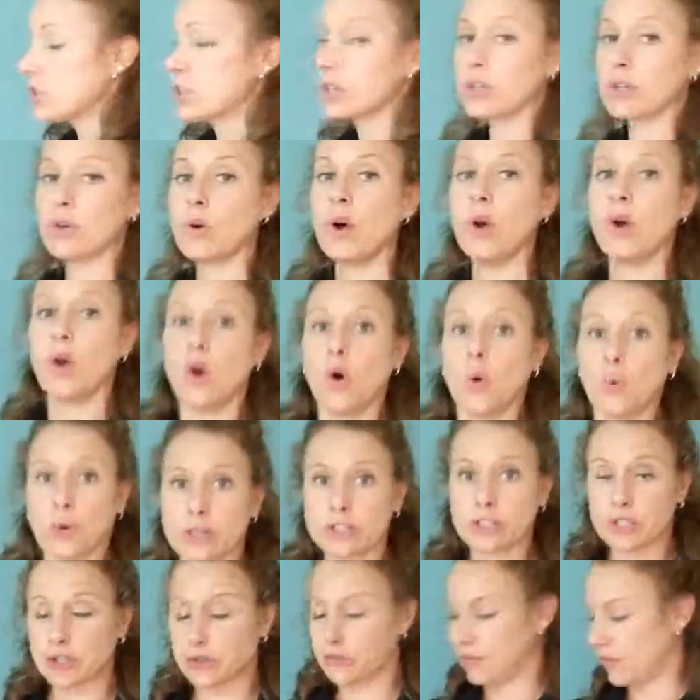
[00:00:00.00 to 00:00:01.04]
do
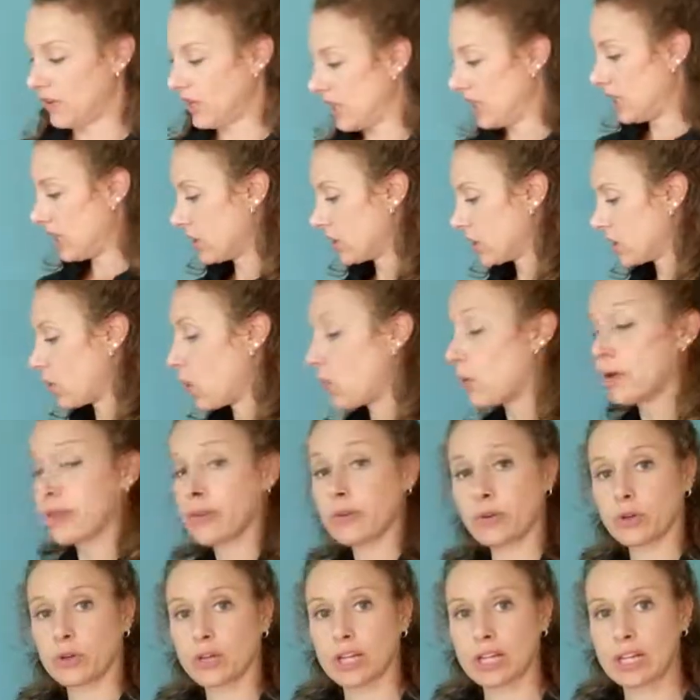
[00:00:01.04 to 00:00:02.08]
once you're finished with
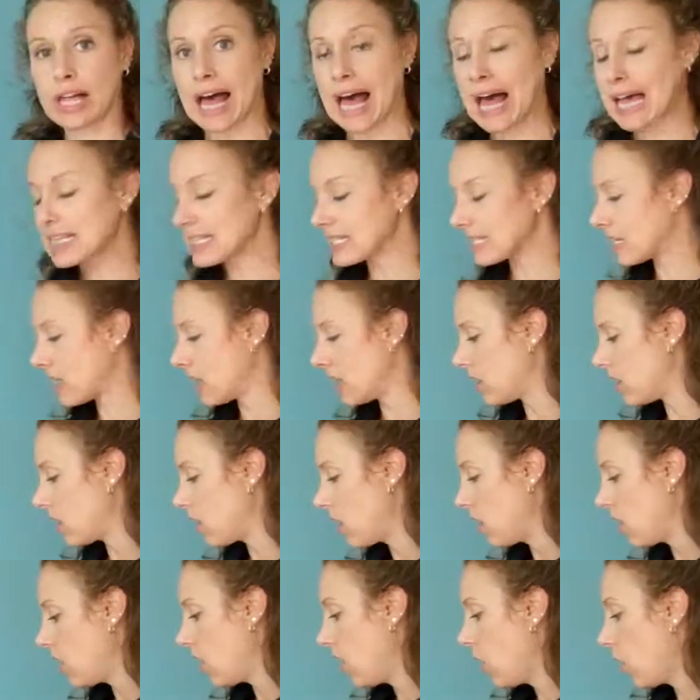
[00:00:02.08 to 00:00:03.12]
your class
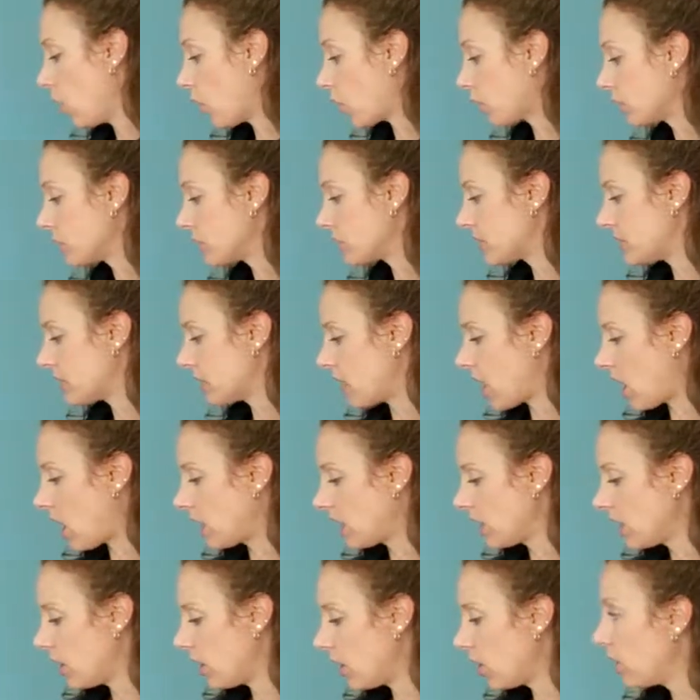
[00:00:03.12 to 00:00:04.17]
or using the
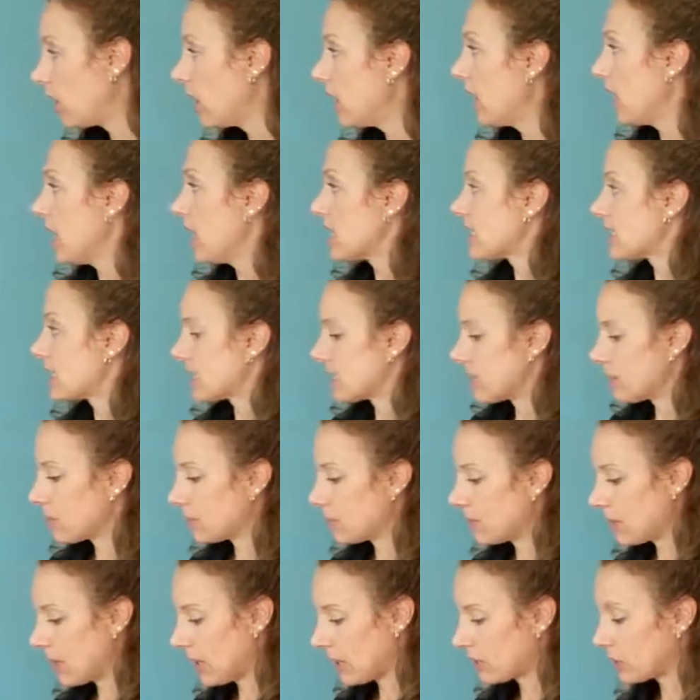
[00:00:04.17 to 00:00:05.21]
audio is to
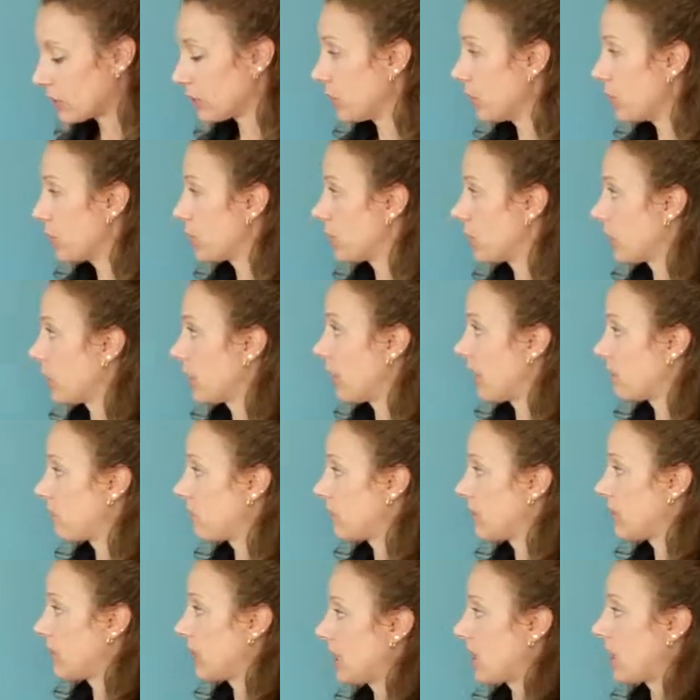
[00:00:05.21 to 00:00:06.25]
simply make sure you turn
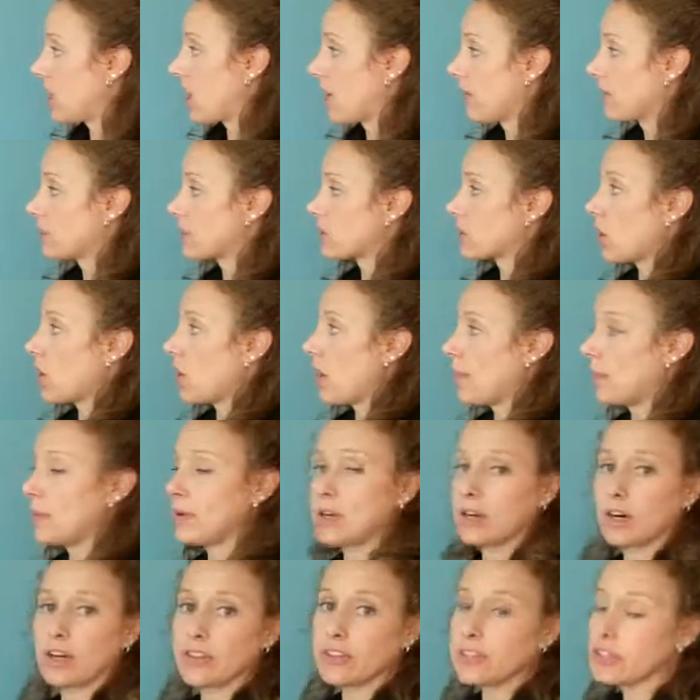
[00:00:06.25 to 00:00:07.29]
everything off. So up
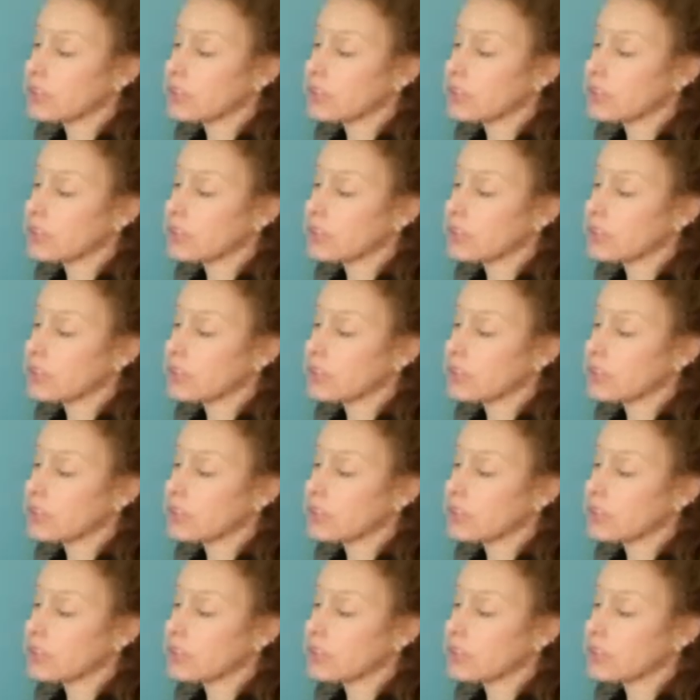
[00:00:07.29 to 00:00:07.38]
here on the